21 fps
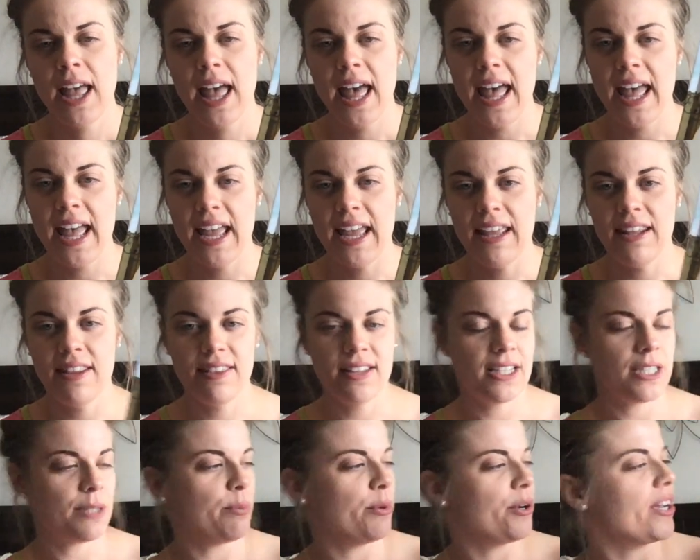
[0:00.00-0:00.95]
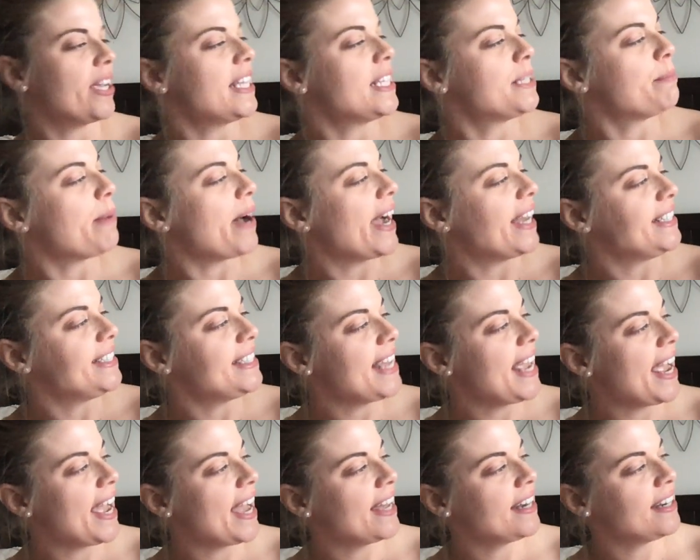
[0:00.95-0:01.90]
And this book is by
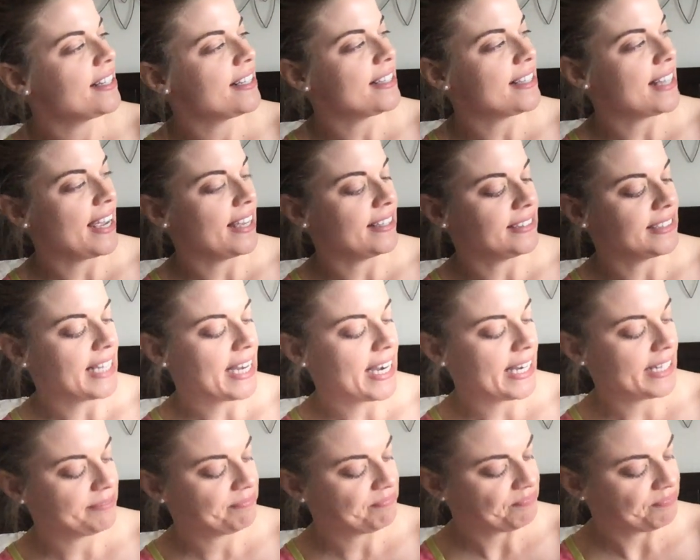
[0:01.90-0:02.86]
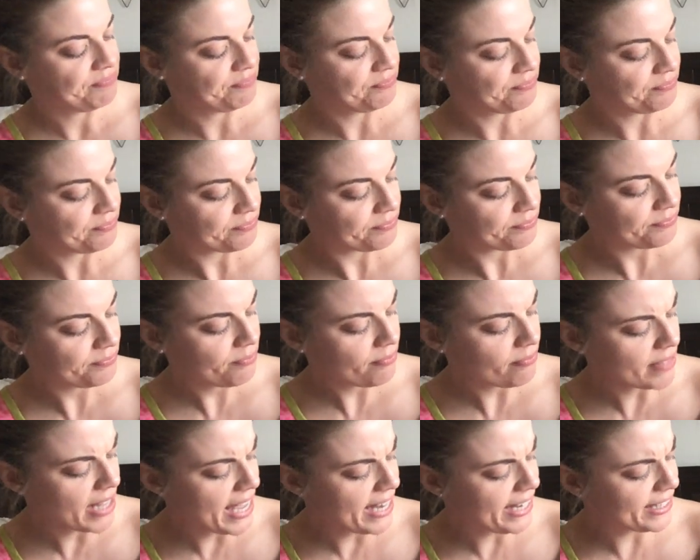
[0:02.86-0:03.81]
Santat.
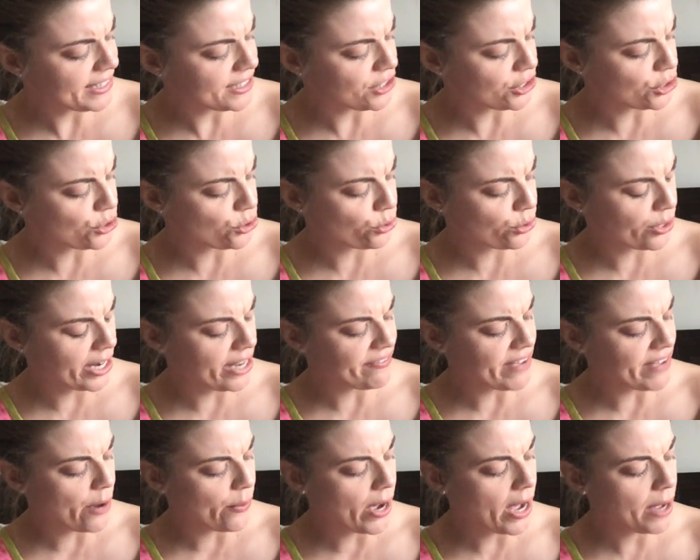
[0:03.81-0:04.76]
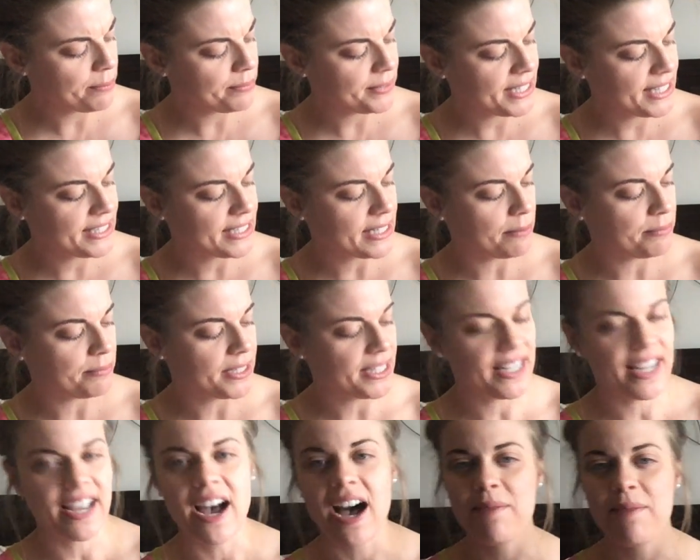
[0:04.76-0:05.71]
And it's the story of how Humpty
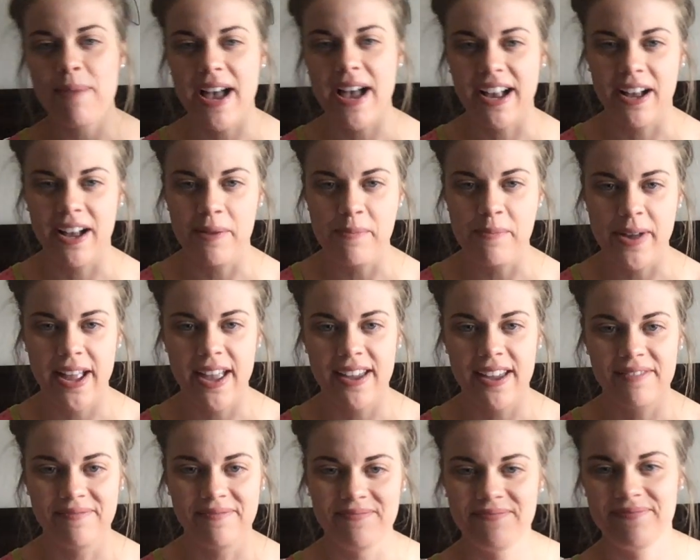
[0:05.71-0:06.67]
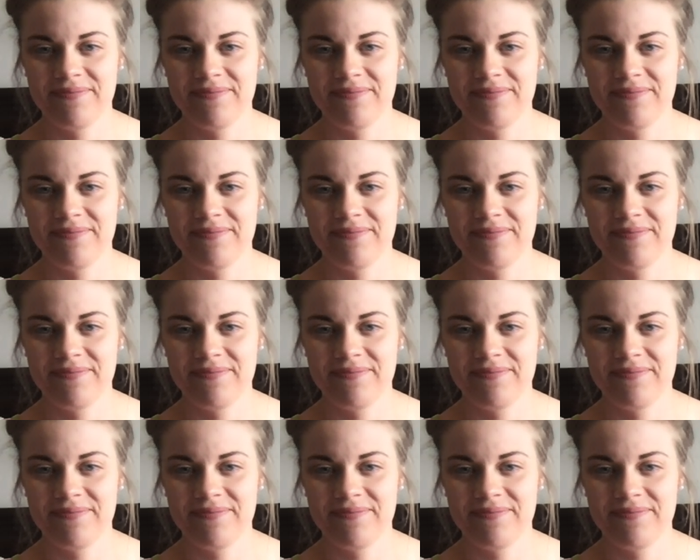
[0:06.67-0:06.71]
Dumpty got back up again.